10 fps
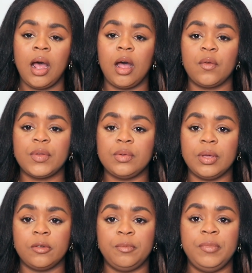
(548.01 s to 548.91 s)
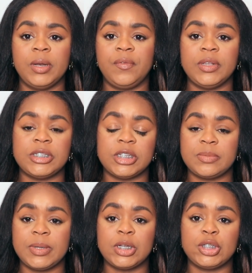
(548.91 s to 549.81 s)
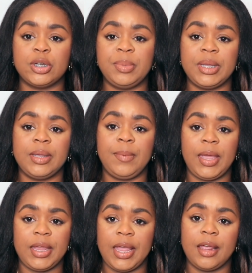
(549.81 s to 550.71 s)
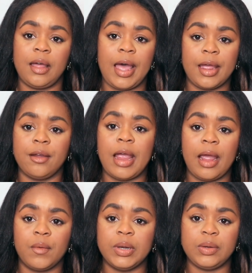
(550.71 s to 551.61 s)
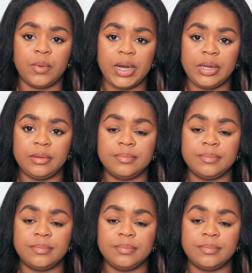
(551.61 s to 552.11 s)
offer you health benefits just because you're being paid at a higher hourly rate.